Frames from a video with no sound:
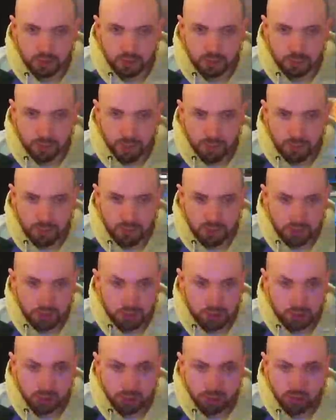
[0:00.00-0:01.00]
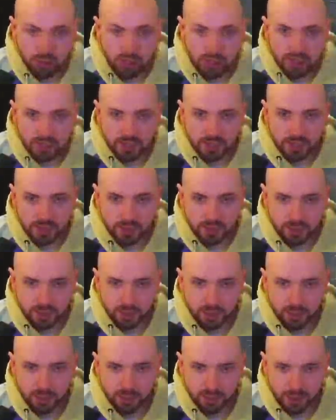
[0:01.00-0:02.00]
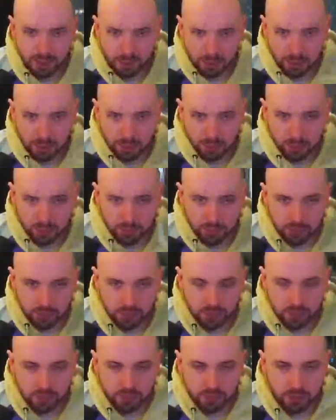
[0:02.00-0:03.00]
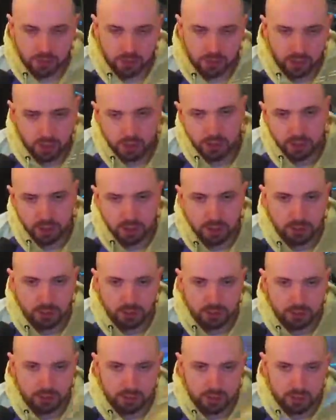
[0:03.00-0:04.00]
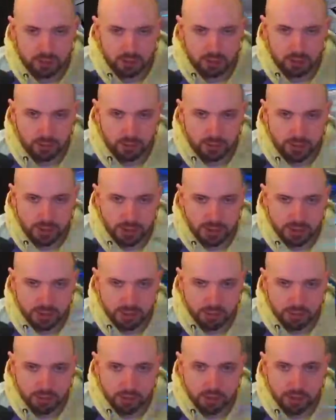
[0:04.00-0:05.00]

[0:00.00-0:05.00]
power slide, look, yes, I need to go, get up, and do what's necessary.